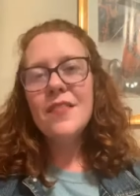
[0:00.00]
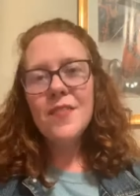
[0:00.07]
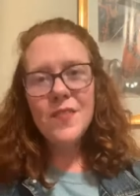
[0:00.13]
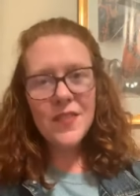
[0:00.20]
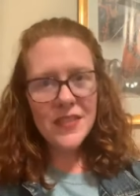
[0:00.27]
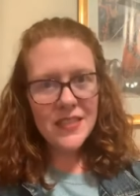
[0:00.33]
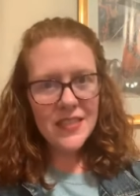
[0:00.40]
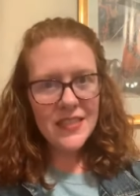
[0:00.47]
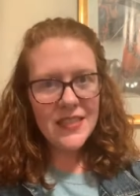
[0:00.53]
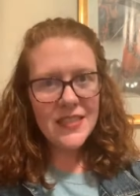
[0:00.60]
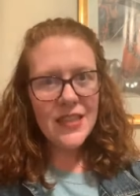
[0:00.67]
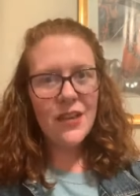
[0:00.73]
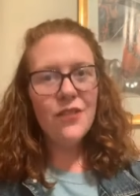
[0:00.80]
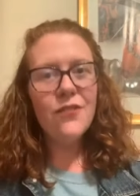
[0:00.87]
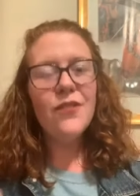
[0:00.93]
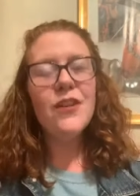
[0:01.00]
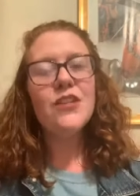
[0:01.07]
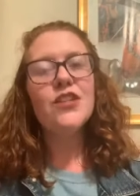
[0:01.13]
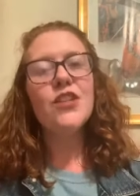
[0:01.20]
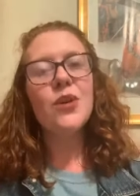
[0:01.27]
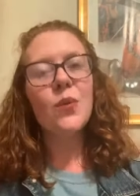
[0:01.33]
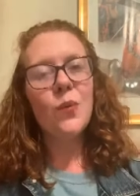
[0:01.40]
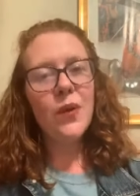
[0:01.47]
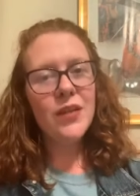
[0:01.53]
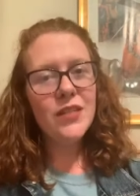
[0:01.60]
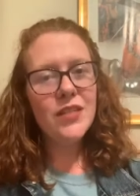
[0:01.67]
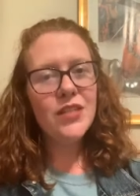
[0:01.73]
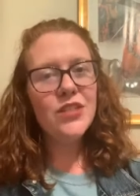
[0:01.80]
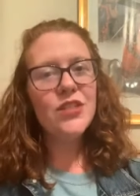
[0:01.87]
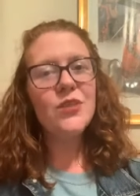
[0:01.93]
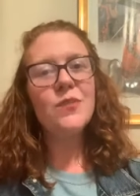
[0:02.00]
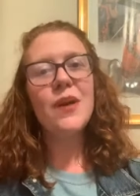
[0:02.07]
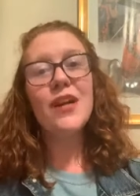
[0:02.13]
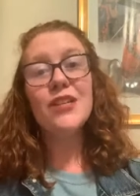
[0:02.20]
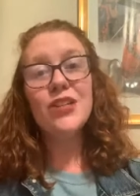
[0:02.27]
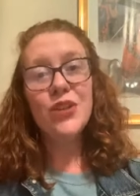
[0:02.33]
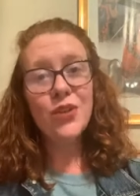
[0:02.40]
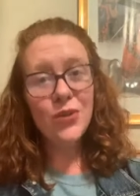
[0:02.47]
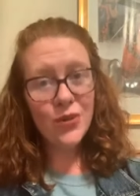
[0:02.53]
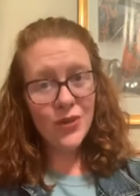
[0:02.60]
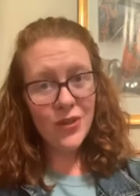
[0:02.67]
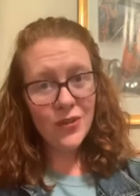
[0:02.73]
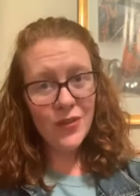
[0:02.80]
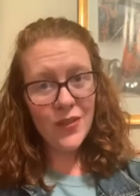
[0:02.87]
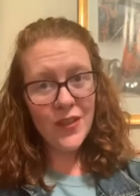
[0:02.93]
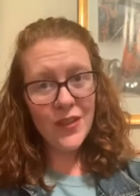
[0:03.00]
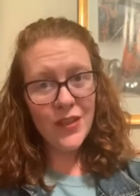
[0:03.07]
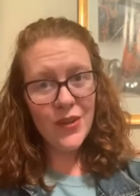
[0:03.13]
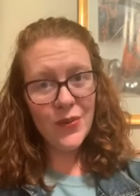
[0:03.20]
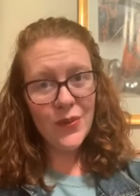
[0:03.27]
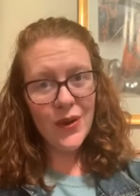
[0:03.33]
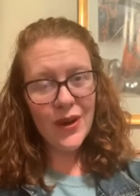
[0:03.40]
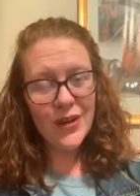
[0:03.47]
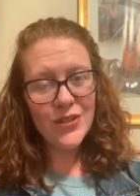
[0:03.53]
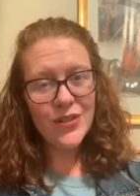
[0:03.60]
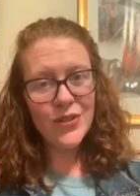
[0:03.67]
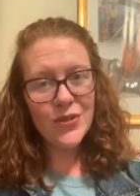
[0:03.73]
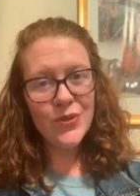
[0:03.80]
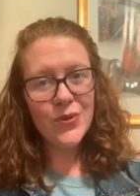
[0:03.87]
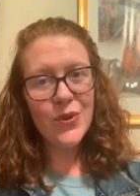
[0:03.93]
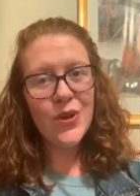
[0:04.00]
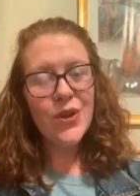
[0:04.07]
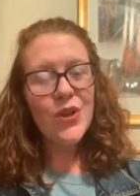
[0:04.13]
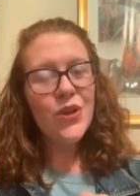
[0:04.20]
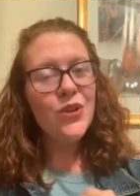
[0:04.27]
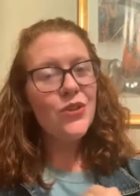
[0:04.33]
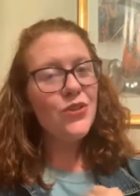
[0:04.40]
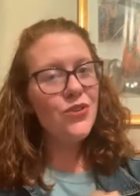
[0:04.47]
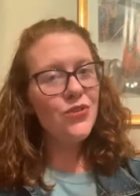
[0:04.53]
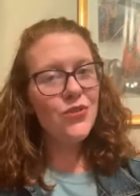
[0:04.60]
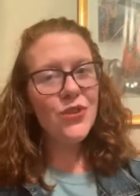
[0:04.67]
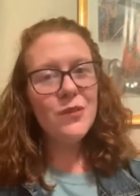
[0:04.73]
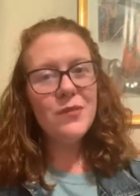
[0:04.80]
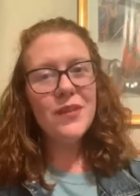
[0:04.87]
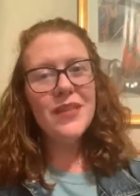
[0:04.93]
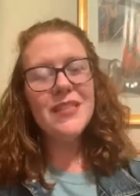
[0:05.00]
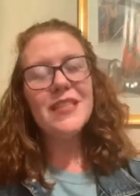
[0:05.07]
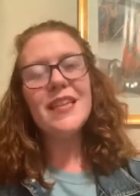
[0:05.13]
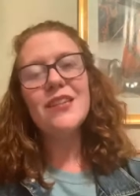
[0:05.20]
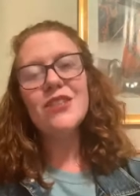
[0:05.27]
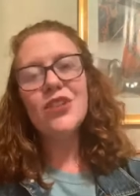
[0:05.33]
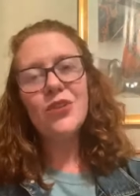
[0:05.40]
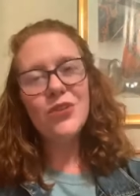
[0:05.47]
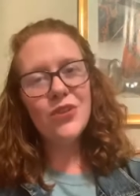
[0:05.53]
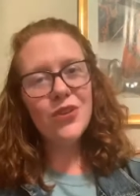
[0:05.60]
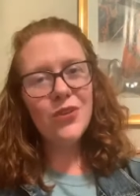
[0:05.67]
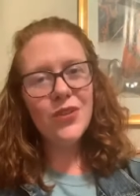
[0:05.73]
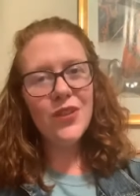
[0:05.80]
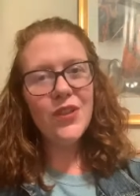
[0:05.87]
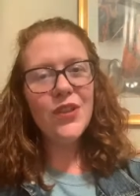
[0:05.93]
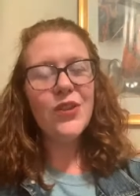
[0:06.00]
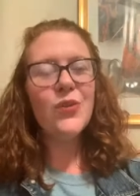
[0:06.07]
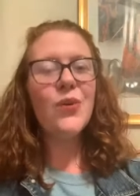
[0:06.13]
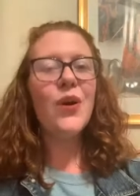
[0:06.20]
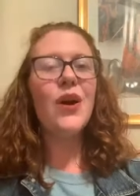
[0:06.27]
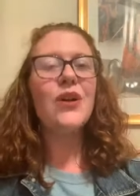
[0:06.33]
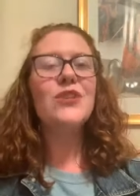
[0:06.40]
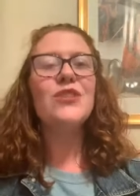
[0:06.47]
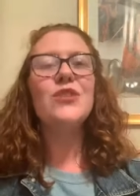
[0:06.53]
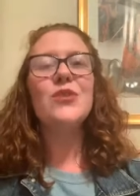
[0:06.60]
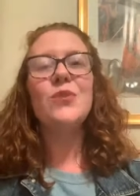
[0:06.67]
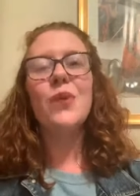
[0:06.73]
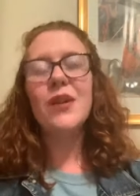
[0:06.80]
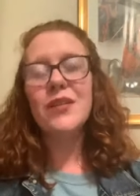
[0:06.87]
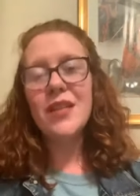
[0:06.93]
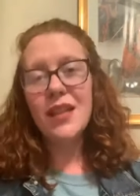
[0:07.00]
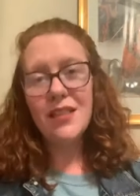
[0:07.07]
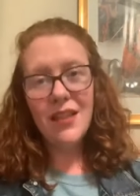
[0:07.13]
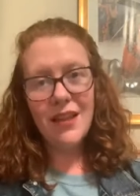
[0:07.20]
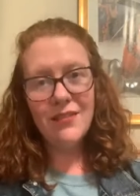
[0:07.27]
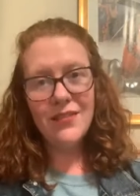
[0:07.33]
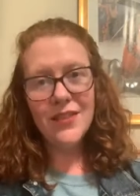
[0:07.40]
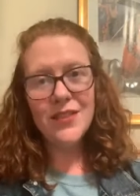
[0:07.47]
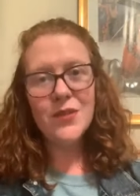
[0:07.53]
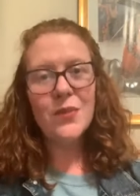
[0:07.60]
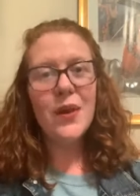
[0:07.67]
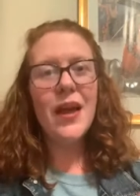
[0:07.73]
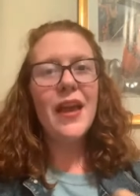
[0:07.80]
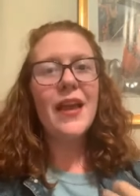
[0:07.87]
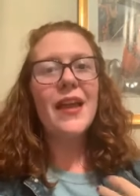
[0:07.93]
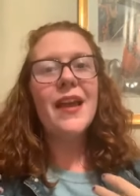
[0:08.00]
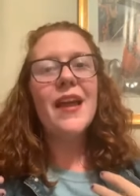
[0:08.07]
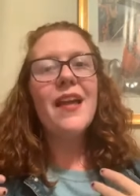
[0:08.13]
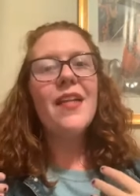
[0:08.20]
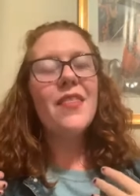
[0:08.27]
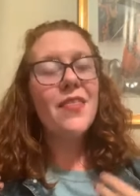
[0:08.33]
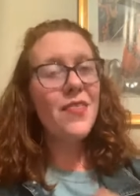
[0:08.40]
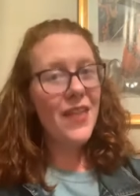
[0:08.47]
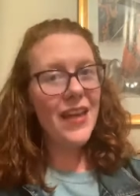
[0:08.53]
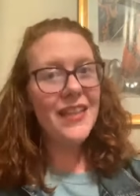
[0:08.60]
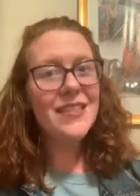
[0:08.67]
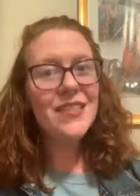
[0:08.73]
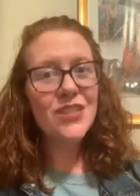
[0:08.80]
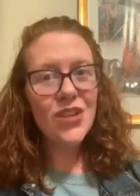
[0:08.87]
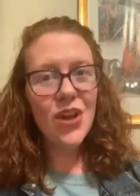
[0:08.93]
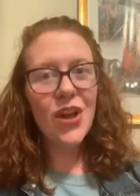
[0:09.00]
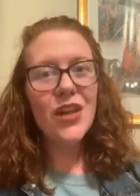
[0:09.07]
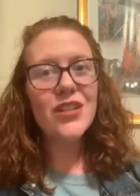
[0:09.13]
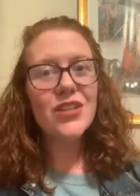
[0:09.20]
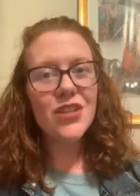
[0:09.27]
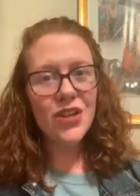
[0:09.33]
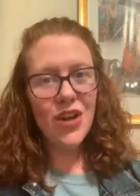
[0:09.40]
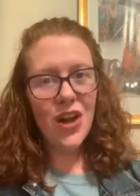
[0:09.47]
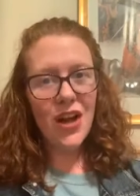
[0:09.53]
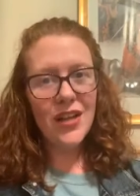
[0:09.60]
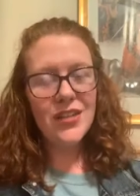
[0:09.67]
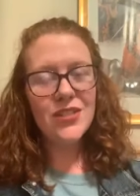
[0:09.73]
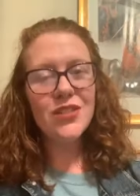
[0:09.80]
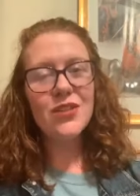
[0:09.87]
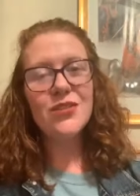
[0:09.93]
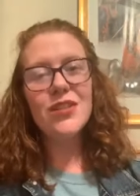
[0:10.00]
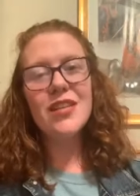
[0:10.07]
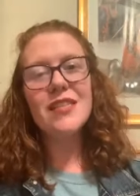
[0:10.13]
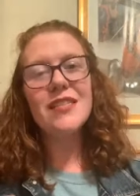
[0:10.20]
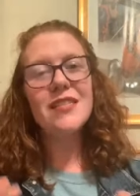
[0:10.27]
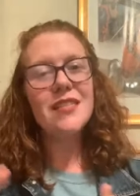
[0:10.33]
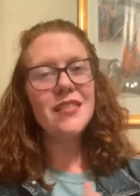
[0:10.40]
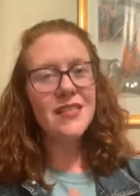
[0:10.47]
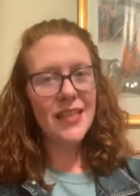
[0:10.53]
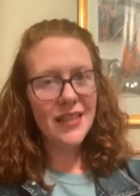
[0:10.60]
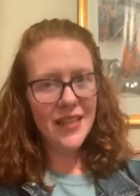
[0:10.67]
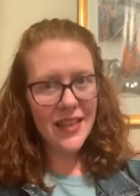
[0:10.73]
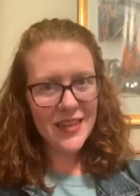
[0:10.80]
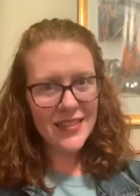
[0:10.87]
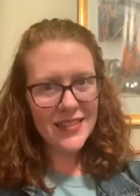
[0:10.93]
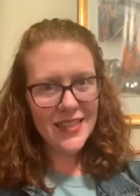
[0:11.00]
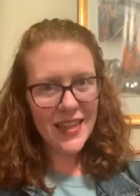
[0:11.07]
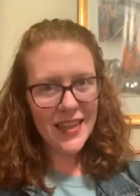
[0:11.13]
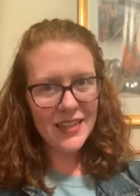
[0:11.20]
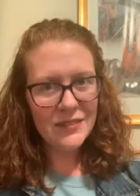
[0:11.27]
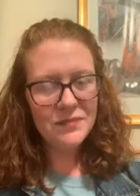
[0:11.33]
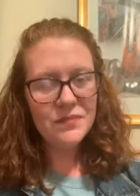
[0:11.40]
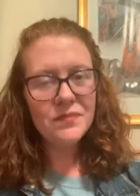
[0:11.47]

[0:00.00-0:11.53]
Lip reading: this is selfish, you're wanting too much, who do you think you are to dream these things? Who do you think you are to want a life this way? That's not God. So just set that aside